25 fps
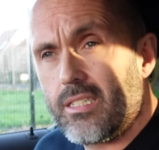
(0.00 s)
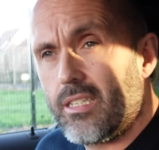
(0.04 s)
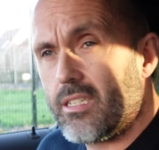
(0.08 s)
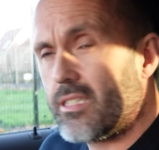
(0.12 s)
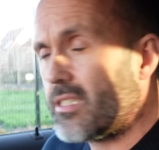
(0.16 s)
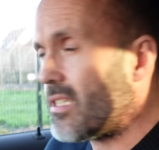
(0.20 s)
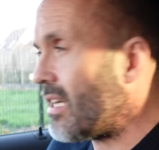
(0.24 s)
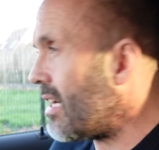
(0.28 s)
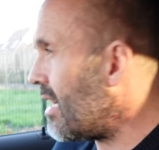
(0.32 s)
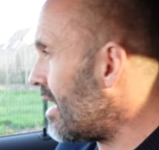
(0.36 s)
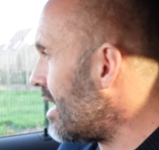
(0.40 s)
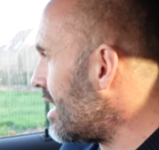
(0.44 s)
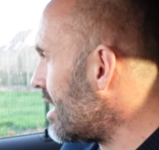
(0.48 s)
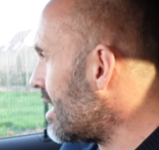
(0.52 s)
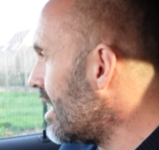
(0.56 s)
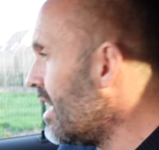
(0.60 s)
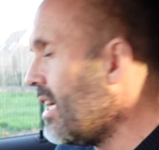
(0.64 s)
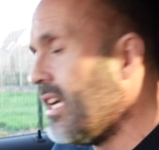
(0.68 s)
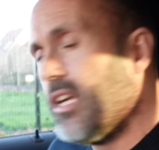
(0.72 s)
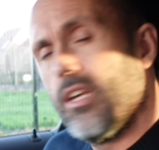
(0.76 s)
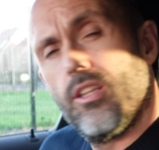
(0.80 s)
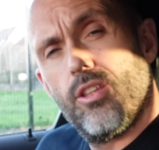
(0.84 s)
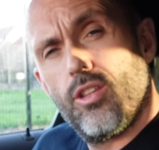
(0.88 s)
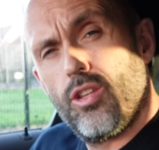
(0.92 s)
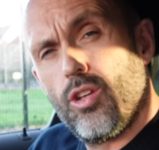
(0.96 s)
to side,
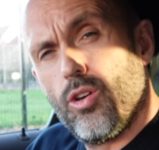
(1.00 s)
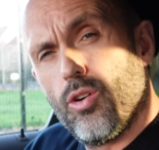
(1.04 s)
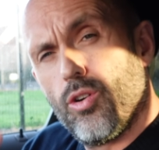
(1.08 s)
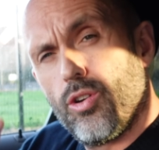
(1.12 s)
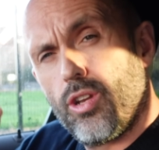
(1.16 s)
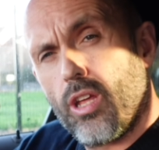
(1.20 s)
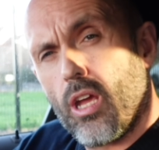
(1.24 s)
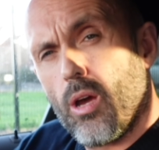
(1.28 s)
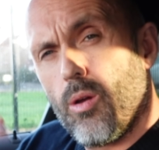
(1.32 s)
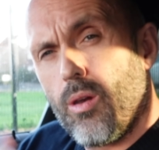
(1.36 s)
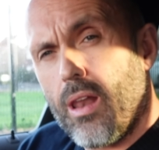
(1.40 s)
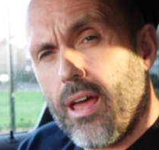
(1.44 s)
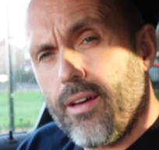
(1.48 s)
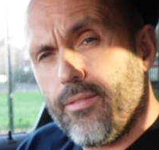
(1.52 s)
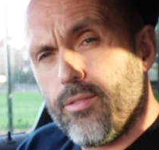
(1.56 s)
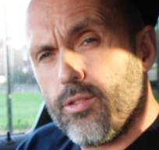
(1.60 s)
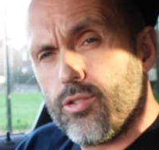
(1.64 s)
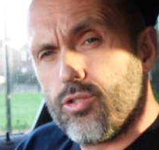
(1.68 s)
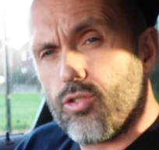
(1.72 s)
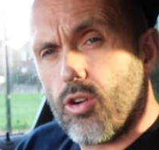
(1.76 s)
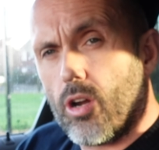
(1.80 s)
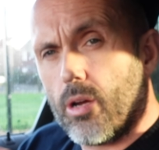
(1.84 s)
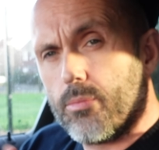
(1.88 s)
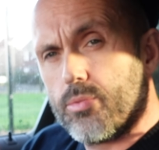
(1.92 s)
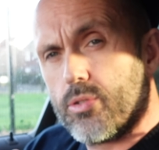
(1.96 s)
the audio level
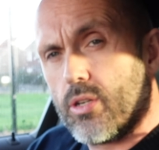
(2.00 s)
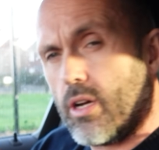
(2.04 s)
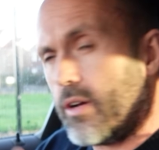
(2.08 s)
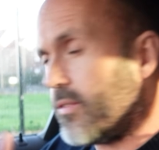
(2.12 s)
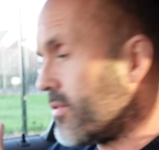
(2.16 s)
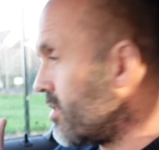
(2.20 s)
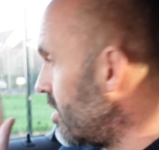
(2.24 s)
drops off